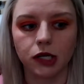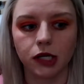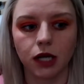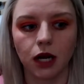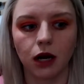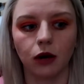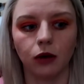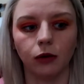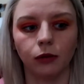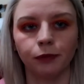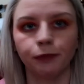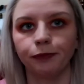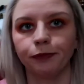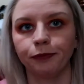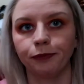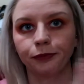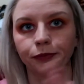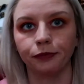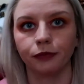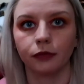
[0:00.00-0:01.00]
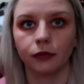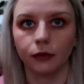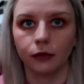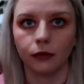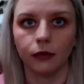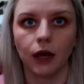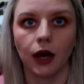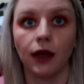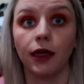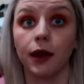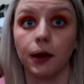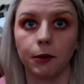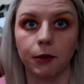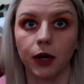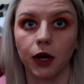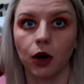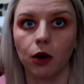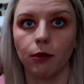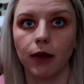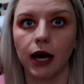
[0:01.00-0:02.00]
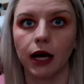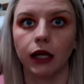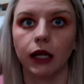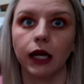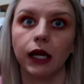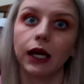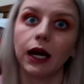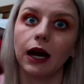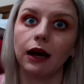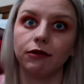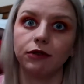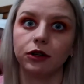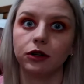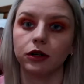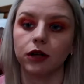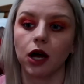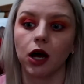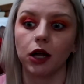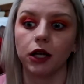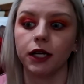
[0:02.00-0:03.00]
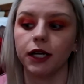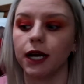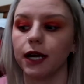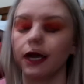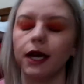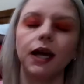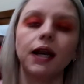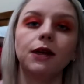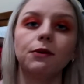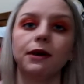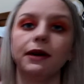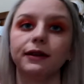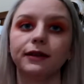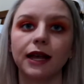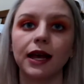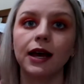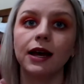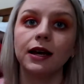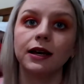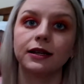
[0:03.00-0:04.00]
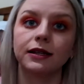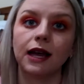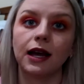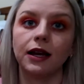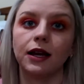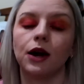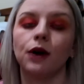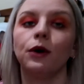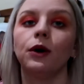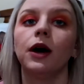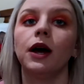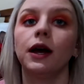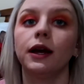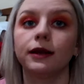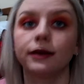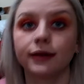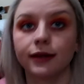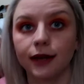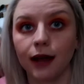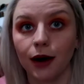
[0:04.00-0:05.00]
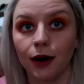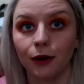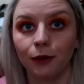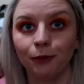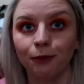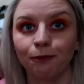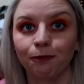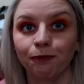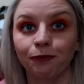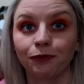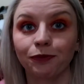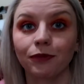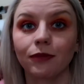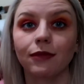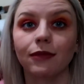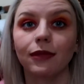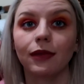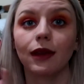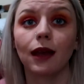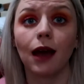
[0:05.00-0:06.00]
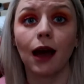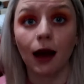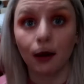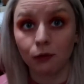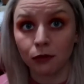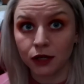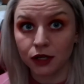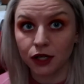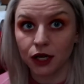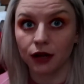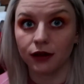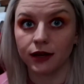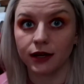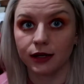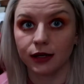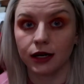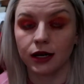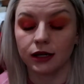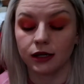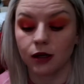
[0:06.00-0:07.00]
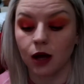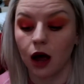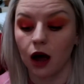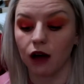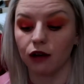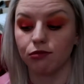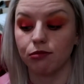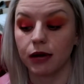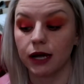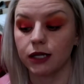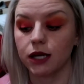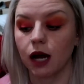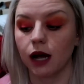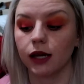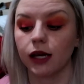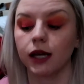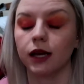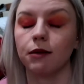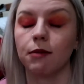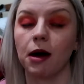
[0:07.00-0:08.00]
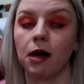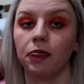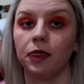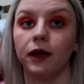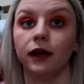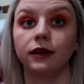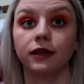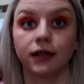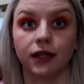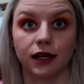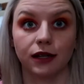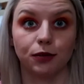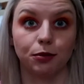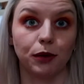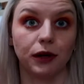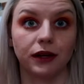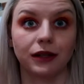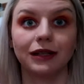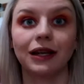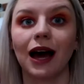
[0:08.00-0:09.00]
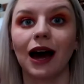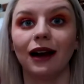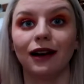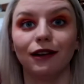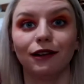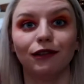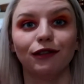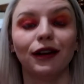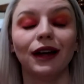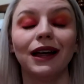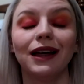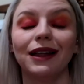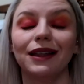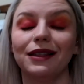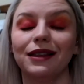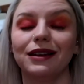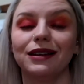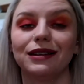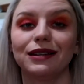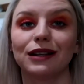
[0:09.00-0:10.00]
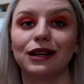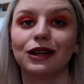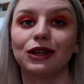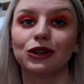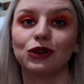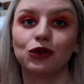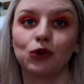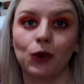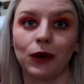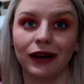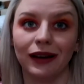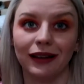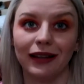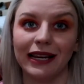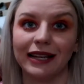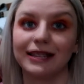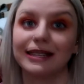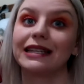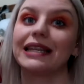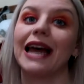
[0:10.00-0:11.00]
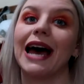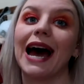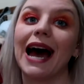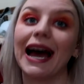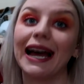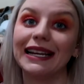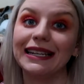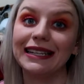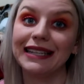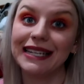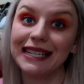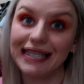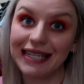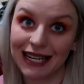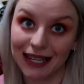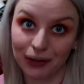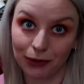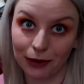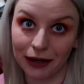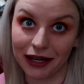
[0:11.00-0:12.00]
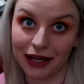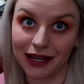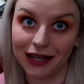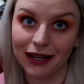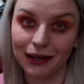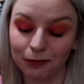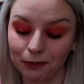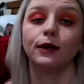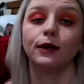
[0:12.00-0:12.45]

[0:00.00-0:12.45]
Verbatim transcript: So I think I'm gonna go back like after the holiday. Anyways, side note. So I'm gonna start this list off by talking about the 6 books out of this 20 list that I did read.